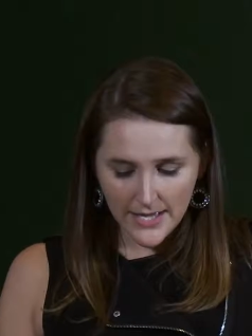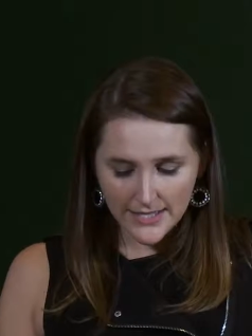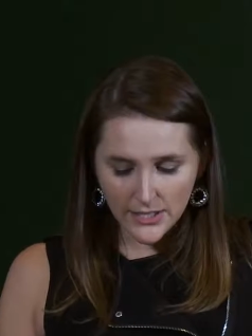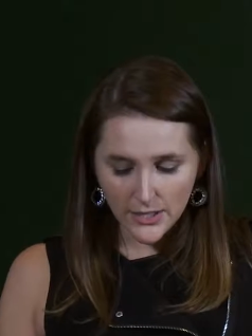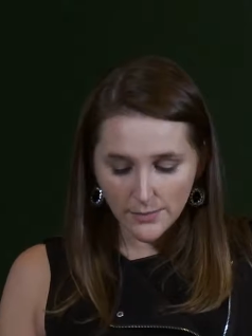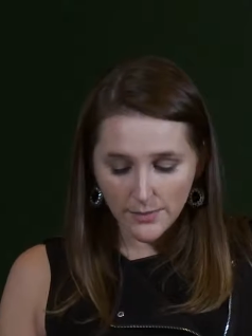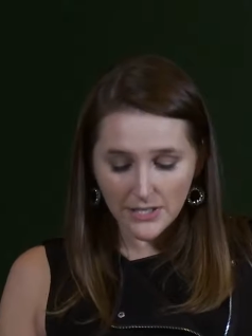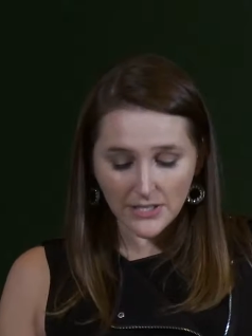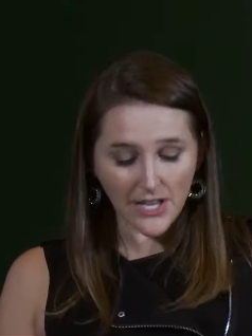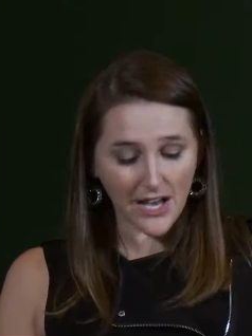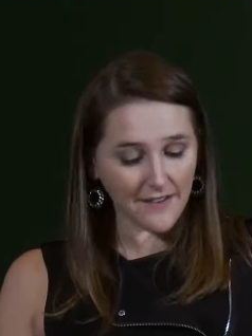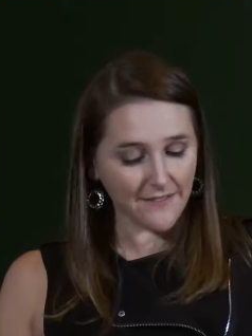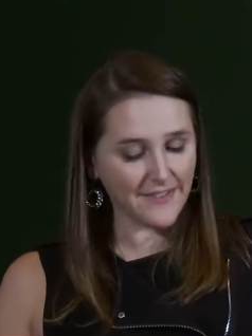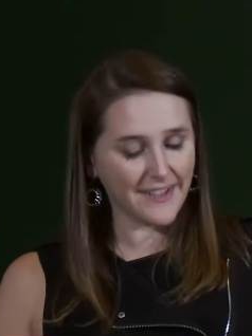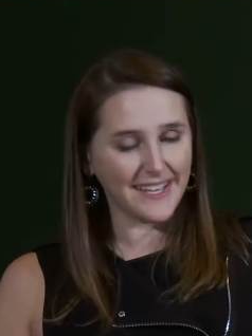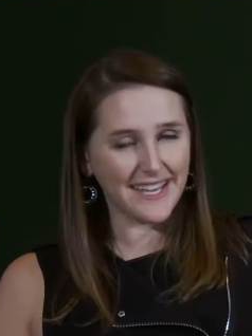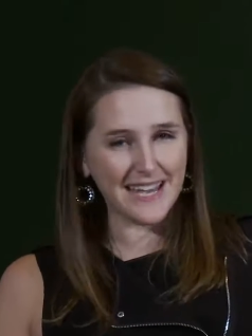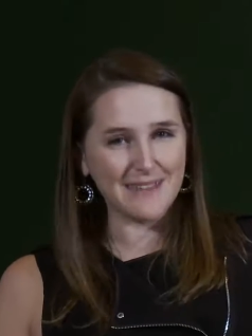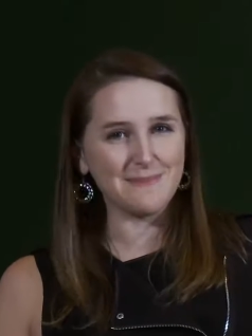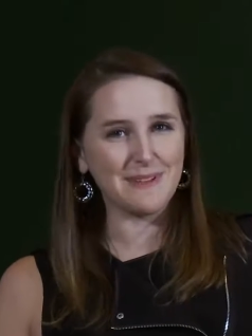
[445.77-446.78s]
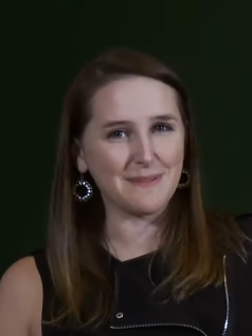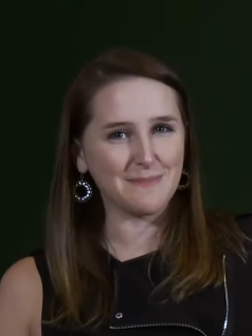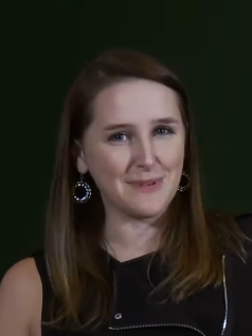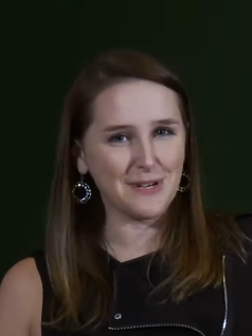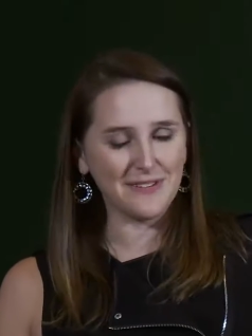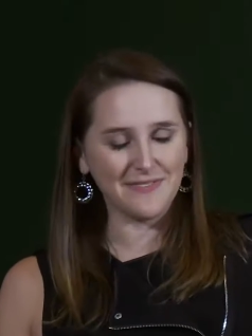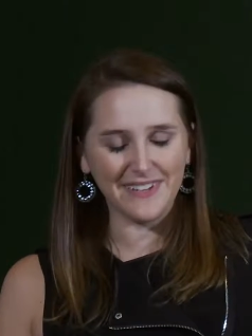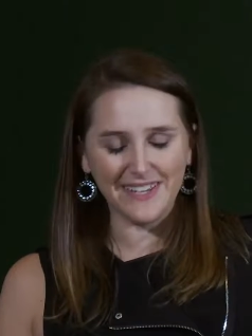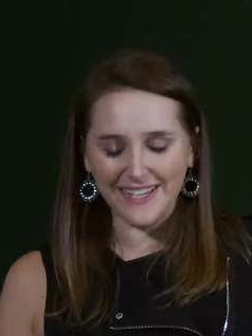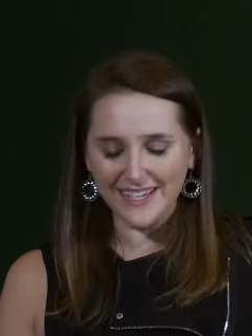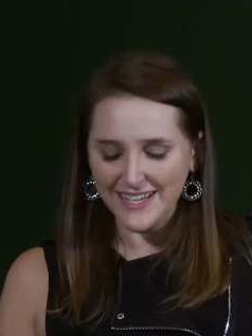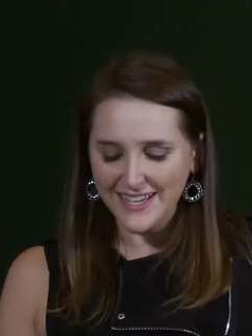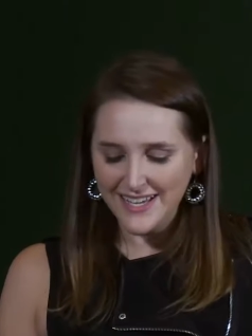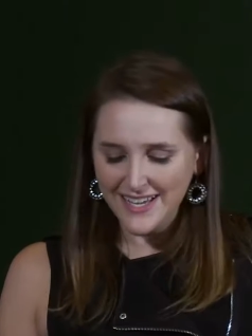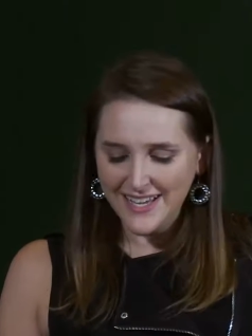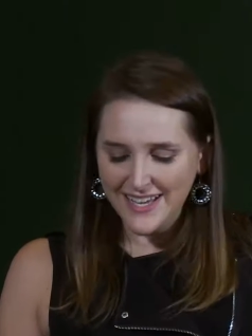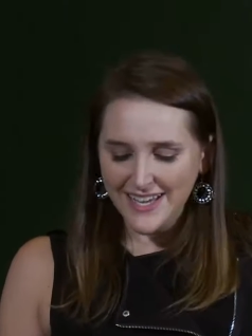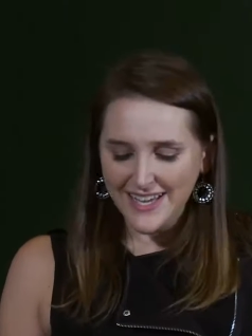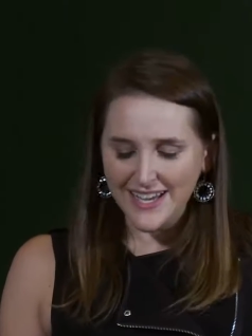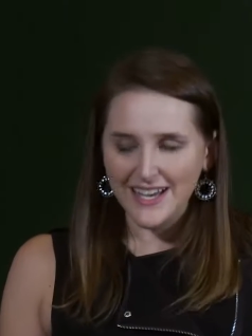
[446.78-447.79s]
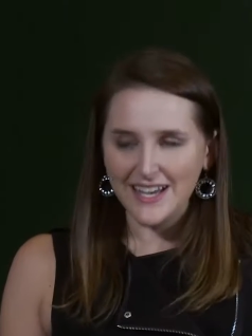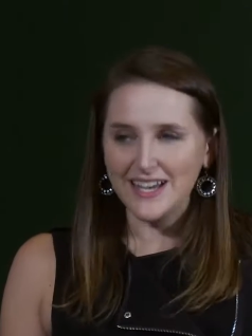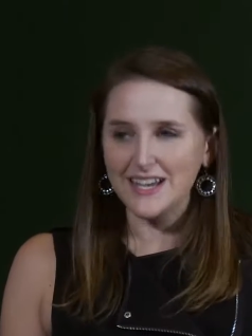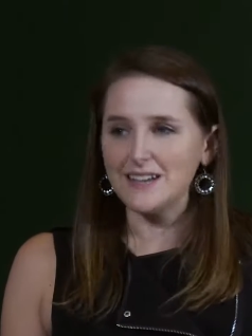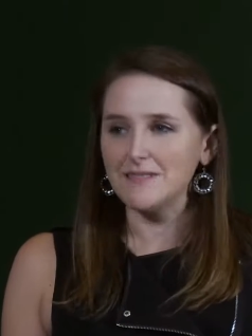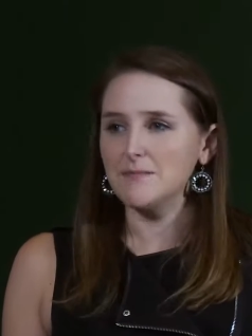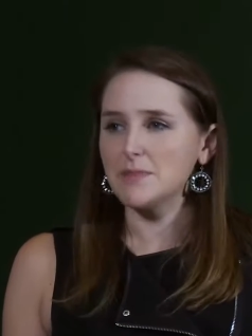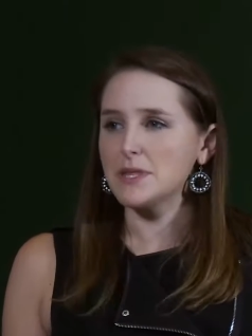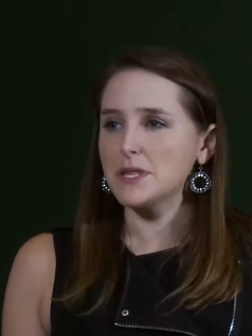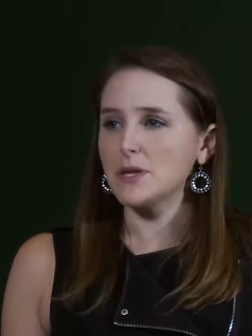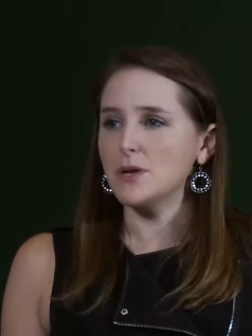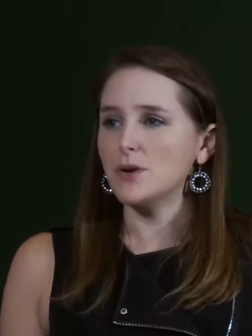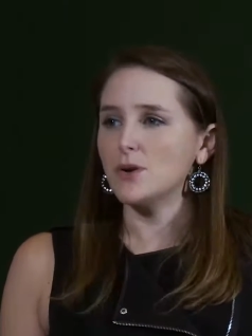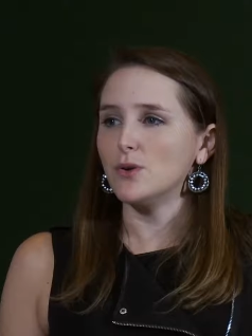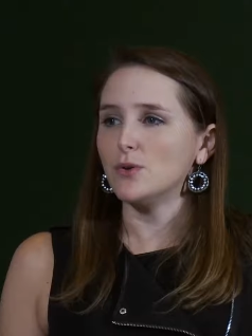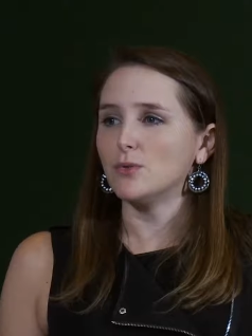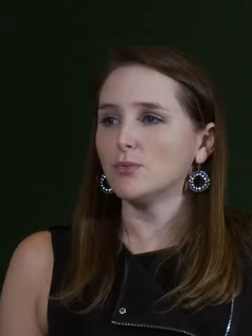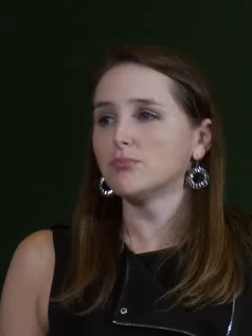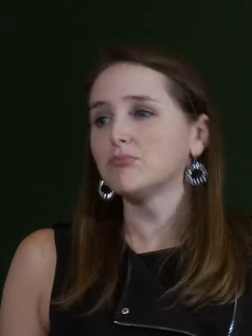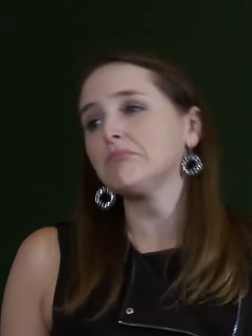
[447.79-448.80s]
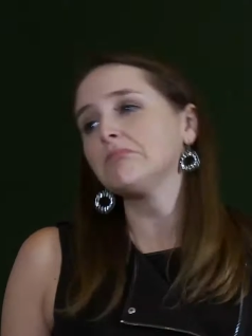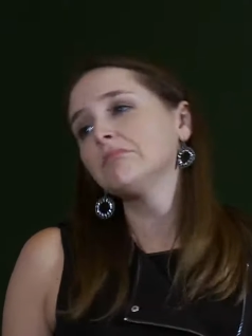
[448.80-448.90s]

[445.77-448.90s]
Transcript: Lafayette McMurphy. So